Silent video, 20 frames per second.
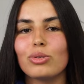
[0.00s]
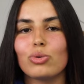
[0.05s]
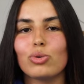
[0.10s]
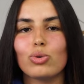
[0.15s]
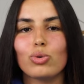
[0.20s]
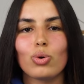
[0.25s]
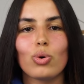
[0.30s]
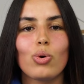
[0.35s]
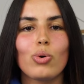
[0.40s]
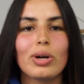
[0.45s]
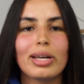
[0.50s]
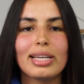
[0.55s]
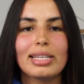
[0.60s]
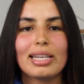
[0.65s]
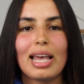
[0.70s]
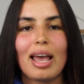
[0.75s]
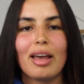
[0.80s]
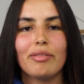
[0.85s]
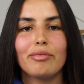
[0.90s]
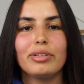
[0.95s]
and
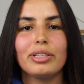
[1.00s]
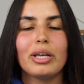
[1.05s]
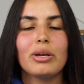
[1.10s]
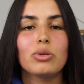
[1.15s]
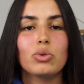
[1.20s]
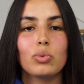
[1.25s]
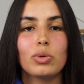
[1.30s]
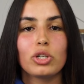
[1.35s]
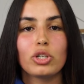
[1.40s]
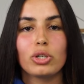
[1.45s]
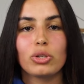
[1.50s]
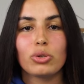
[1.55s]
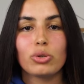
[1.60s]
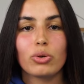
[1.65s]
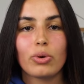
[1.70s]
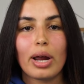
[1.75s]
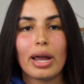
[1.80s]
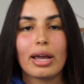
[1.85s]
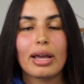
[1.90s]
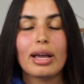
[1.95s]
stories and videos, which is
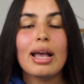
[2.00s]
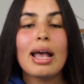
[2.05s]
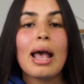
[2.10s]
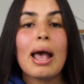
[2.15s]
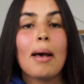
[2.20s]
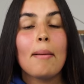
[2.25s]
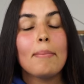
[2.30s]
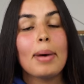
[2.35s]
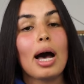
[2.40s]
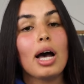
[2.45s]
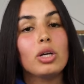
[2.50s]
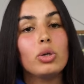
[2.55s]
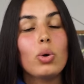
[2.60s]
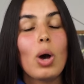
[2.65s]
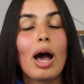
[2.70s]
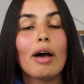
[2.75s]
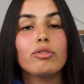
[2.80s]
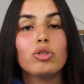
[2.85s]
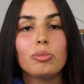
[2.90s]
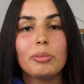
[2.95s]
great. But you
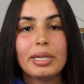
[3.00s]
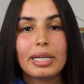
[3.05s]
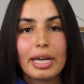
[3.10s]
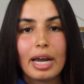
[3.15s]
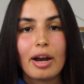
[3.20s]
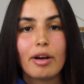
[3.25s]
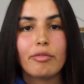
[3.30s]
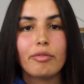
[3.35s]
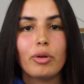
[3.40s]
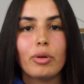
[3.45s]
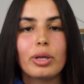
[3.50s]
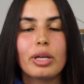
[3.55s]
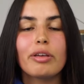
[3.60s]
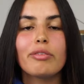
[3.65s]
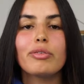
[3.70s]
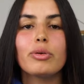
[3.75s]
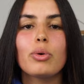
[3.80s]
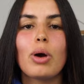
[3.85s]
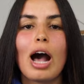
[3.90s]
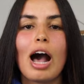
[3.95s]
have to be careful
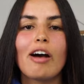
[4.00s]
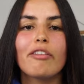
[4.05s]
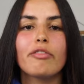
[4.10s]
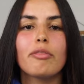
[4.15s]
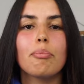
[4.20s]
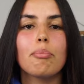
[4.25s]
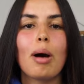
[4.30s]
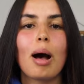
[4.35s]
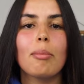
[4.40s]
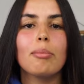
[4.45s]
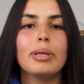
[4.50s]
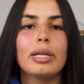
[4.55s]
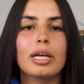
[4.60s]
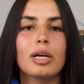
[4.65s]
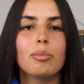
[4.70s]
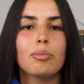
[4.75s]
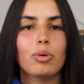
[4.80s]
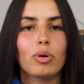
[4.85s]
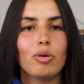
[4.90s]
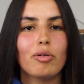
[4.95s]
if you have
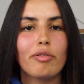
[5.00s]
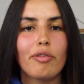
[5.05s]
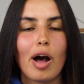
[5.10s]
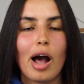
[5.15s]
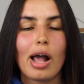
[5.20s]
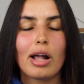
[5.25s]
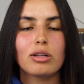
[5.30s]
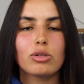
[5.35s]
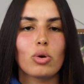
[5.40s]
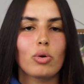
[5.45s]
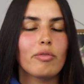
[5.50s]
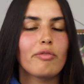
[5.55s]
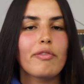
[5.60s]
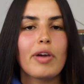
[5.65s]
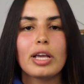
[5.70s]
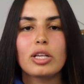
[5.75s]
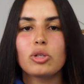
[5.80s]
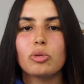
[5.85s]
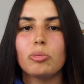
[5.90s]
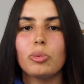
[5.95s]
public profiles on
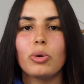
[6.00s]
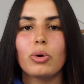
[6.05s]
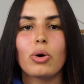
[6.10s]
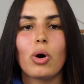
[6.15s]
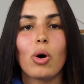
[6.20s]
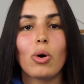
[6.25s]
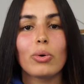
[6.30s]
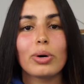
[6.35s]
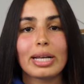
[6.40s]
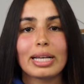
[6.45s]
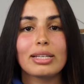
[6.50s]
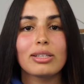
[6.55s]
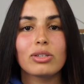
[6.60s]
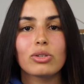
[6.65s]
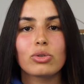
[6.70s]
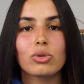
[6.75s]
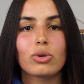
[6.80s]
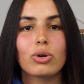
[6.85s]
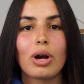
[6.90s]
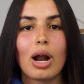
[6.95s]
Facebook or
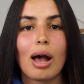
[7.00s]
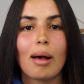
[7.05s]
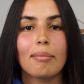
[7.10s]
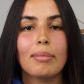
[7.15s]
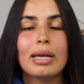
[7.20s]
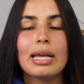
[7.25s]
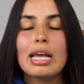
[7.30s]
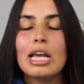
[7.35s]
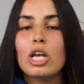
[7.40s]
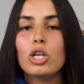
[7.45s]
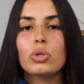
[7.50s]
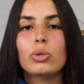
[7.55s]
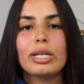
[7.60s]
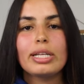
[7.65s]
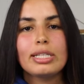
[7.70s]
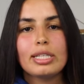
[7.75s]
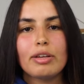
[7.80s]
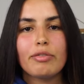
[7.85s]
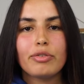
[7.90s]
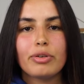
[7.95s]
Instagram. So
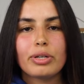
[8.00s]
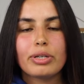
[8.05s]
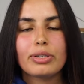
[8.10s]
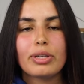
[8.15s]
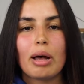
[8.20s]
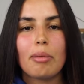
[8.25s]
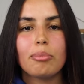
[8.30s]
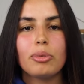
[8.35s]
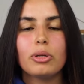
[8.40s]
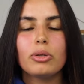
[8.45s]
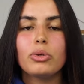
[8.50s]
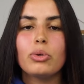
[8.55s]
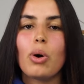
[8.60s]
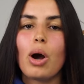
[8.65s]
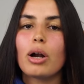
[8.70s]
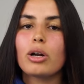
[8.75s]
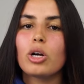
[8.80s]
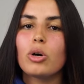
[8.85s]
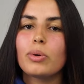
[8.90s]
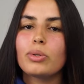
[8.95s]
let's say, for example, you
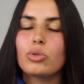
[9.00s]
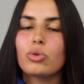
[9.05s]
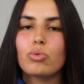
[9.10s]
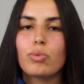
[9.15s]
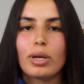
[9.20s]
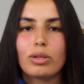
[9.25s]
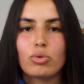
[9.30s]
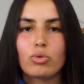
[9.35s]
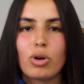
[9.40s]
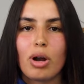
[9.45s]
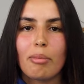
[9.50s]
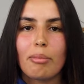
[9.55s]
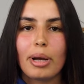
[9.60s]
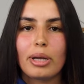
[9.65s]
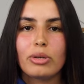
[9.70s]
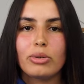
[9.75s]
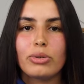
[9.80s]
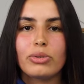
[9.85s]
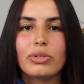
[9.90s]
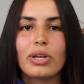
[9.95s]
are going to a restaurant by
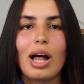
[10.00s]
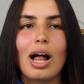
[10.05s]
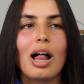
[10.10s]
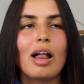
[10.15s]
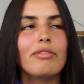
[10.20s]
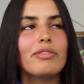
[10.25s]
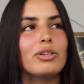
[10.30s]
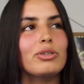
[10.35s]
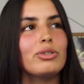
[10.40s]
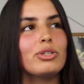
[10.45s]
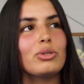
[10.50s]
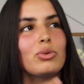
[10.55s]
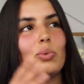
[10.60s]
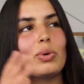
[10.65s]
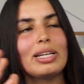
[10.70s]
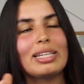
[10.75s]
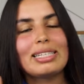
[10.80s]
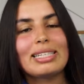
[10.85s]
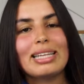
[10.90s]
yourself, you just wanna